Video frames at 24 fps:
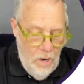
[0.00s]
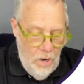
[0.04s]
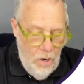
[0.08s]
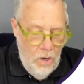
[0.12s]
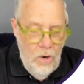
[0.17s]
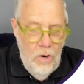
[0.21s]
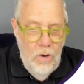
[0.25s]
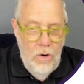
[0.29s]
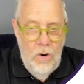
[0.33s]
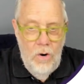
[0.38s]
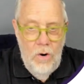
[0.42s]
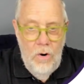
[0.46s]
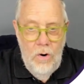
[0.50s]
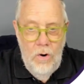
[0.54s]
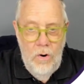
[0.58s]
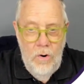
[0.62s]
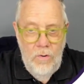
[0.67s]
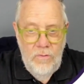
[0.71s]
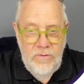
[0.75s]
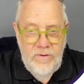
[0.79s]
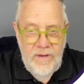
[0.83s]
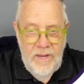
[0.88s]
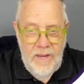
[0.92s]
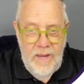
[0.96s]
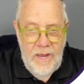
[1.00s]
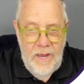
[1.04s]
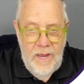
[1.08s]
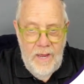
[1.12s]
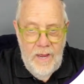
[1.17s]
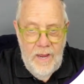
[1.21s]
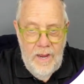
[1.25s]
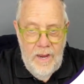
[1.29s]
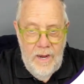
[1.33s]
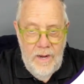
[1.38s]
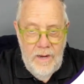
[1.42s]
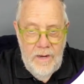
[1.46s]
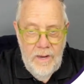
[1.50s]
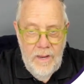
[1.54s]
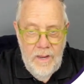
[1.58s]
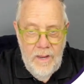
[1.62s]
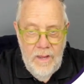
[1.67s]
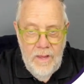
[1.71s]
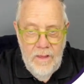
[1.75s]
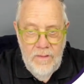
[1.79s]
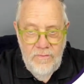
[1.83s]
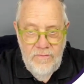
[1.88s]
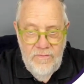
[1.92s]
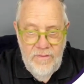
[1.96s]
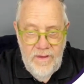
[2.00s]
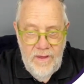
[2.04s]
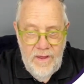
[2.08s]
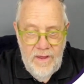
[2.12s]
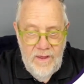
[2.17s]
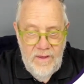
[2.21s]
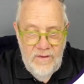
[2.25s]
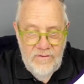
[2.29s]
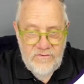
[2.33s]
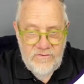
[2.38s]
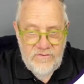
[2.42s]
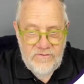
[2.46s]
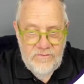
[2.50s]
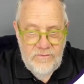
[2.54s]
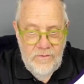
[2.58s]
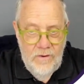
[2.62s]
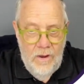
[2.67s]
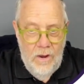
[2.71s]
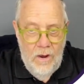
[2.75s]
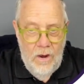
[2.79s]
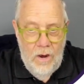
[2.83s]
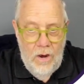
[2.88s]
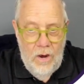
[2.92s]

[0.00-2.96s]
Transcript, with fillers: who did this